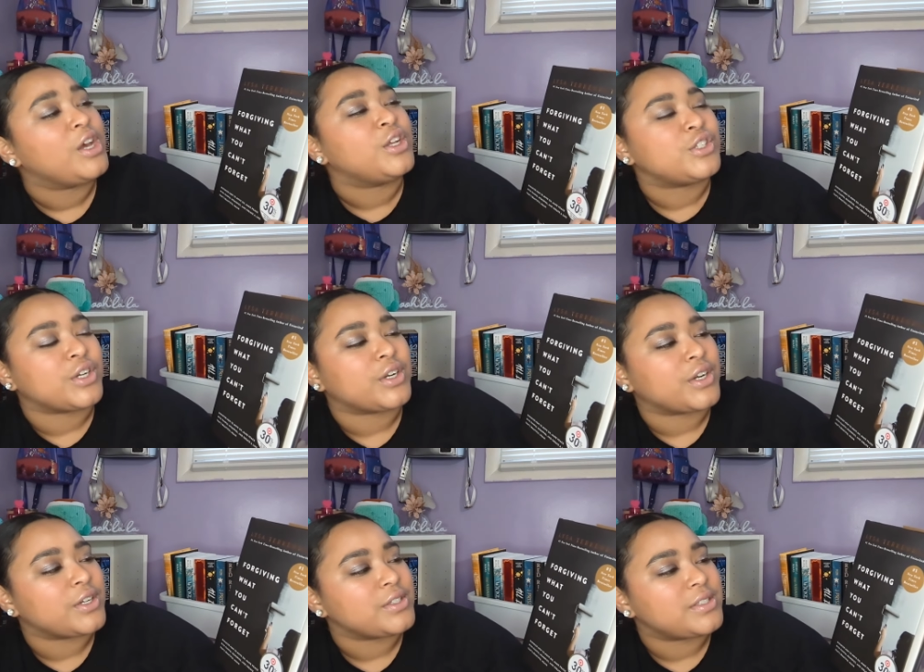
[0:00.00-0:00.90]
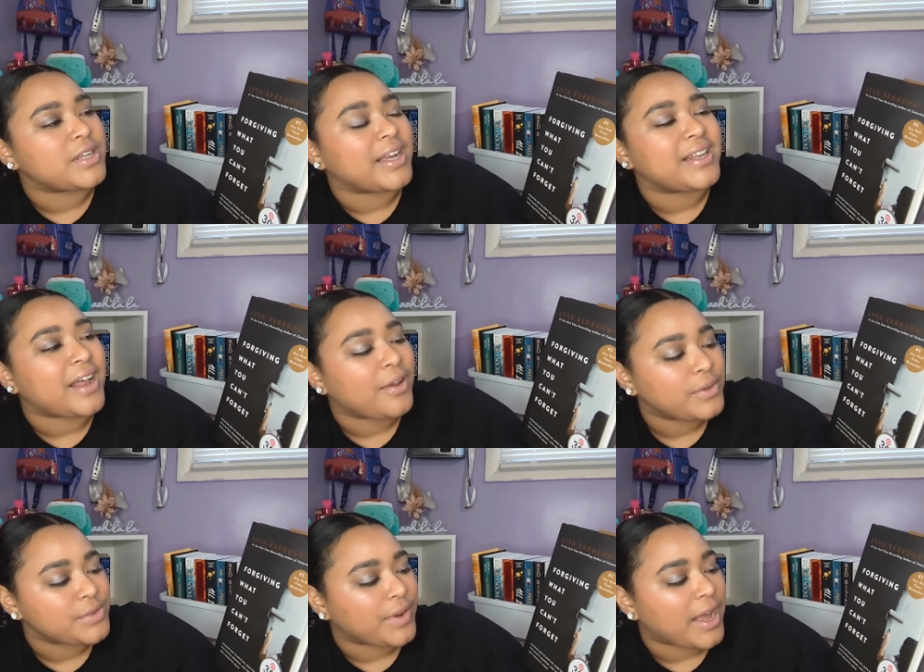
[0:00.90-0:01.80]
TerKeurst. I, I
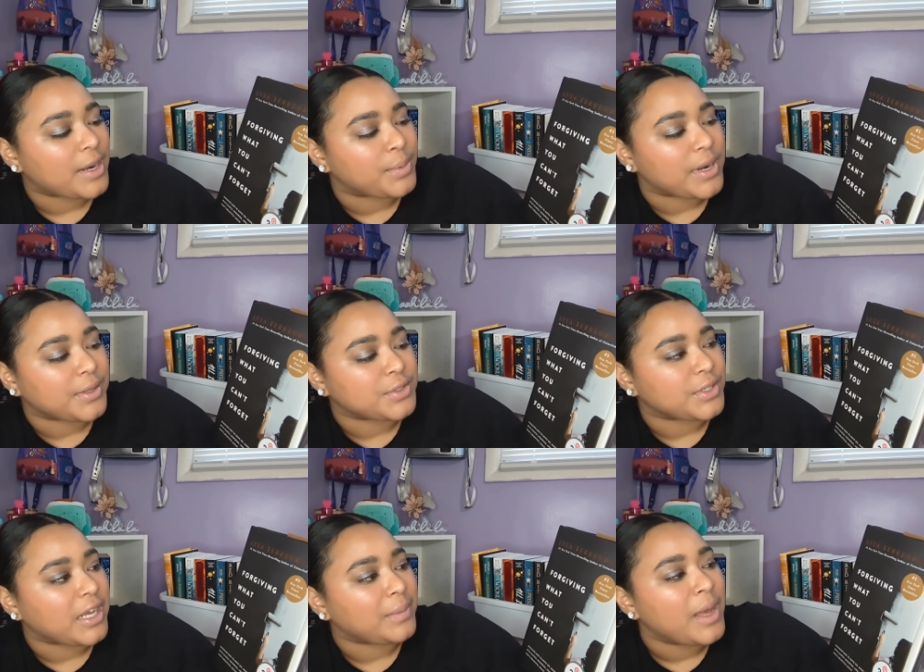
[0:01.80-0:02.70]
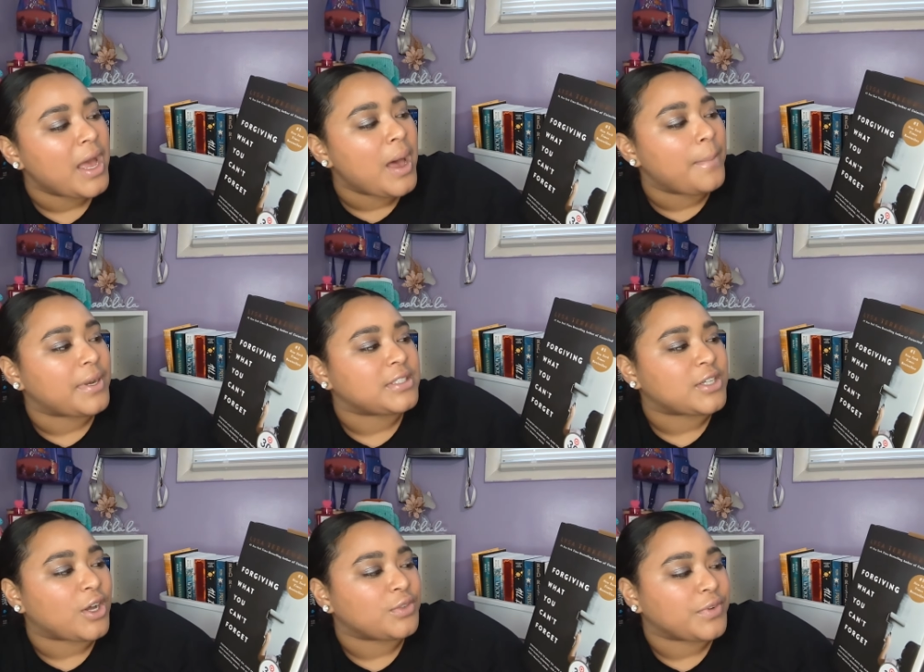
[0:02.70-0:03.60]
always forget how to pronounce her name, but it's
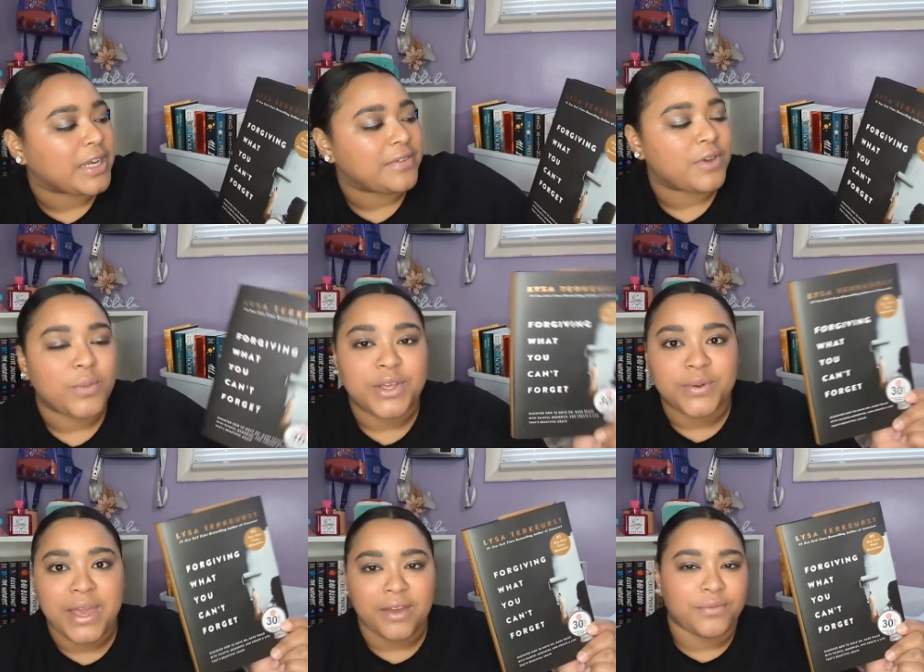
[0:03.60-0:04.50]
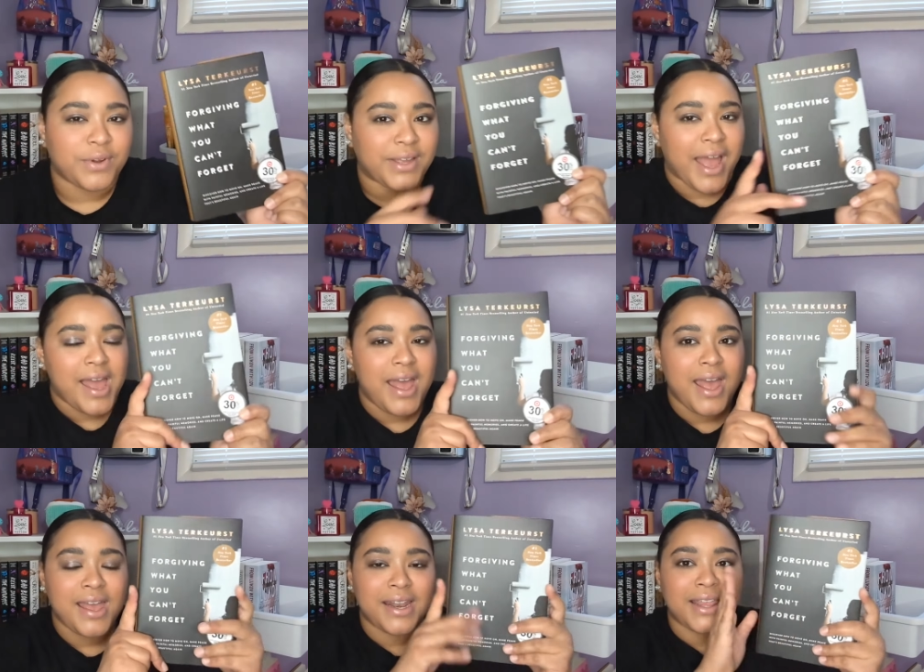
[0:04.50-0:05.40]
called Forgiving What You Can't Forget.
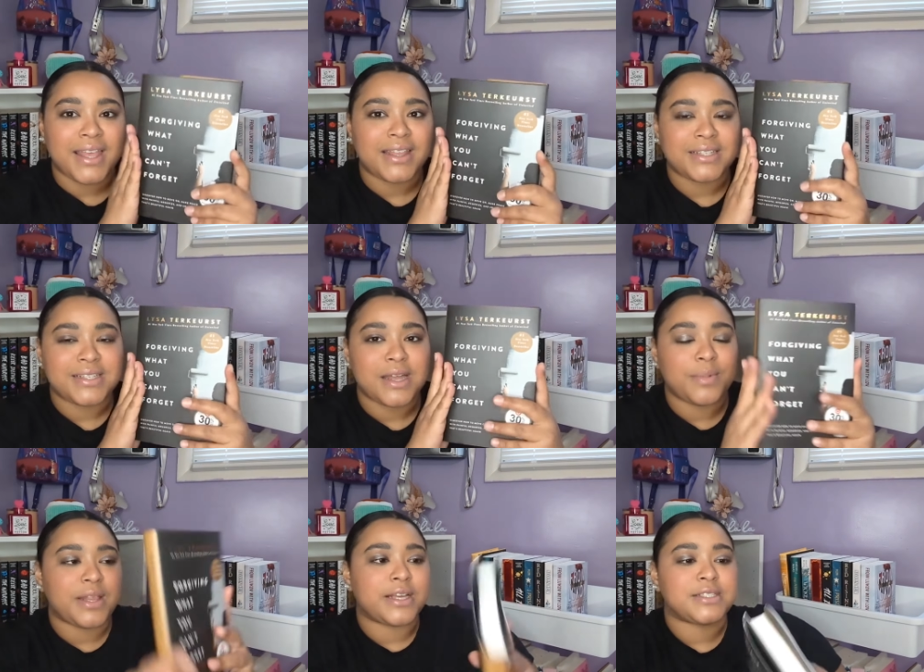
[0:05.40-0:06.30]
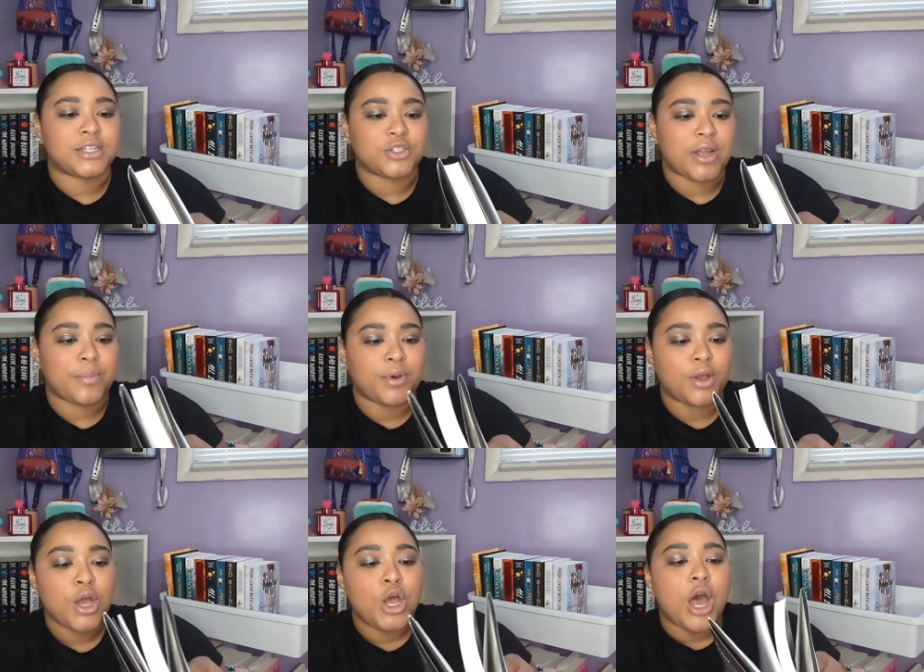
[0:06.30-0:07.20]
And I think this is going to be like such a great
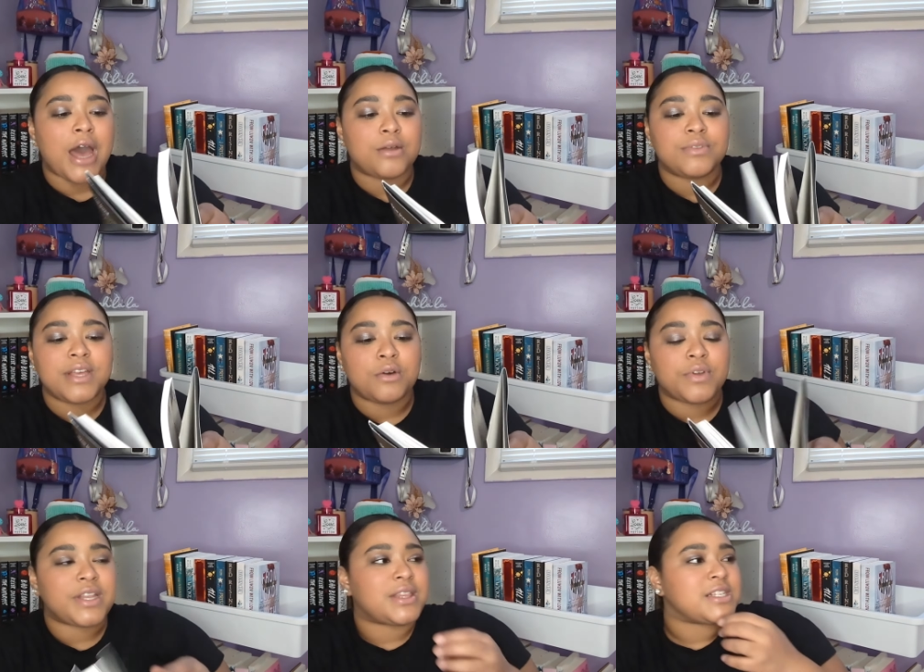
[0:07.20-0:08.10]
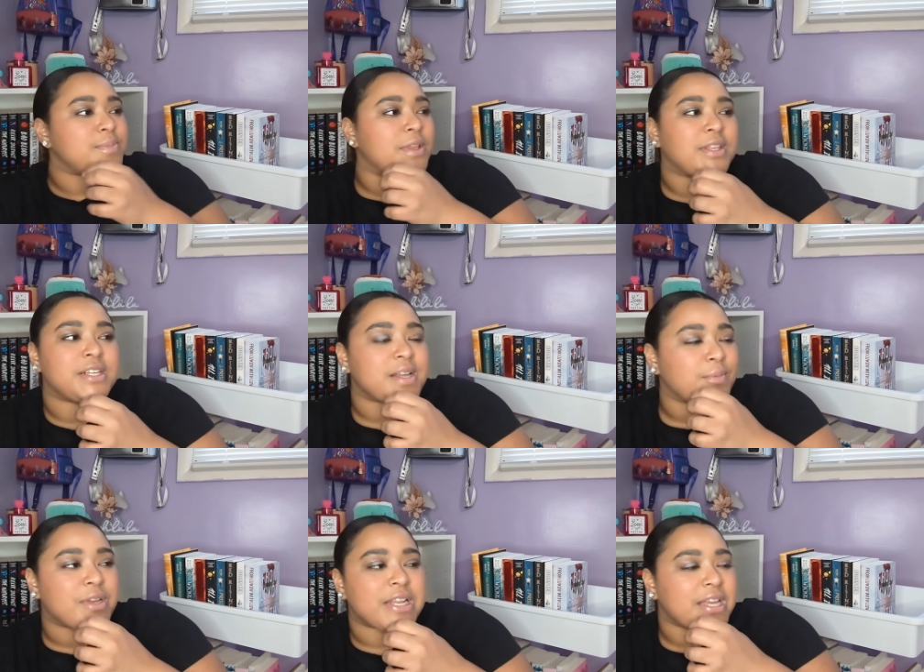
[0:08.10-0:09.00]
book. I don't think I'll read it this month because I'm
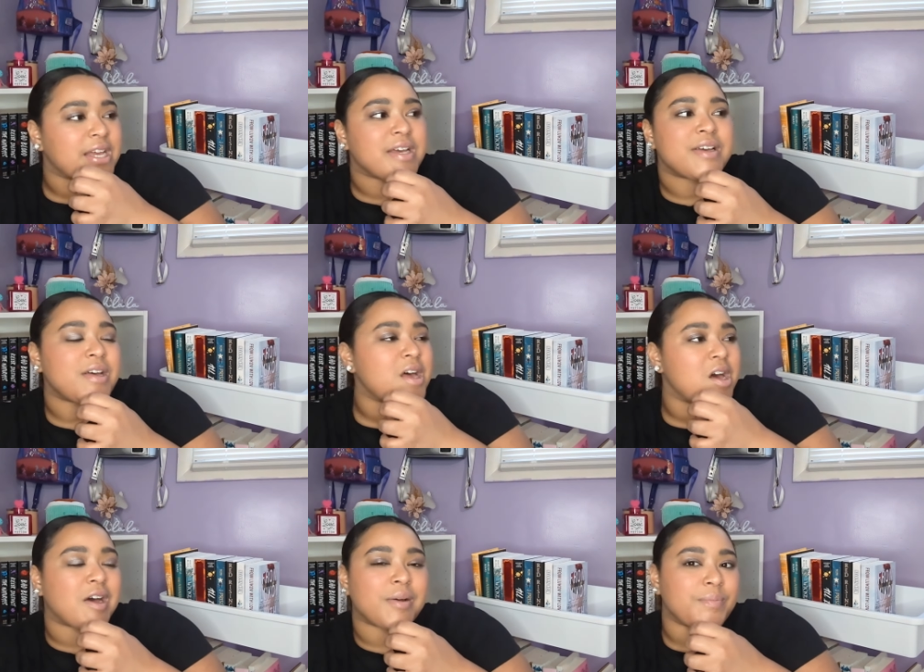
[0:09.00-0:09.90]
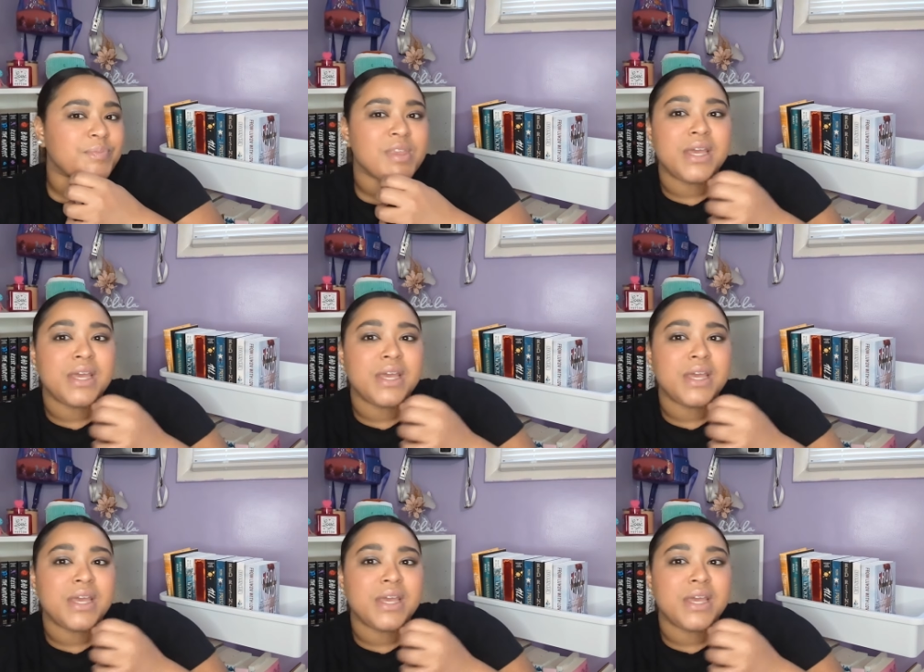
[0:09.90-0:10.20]
reading um,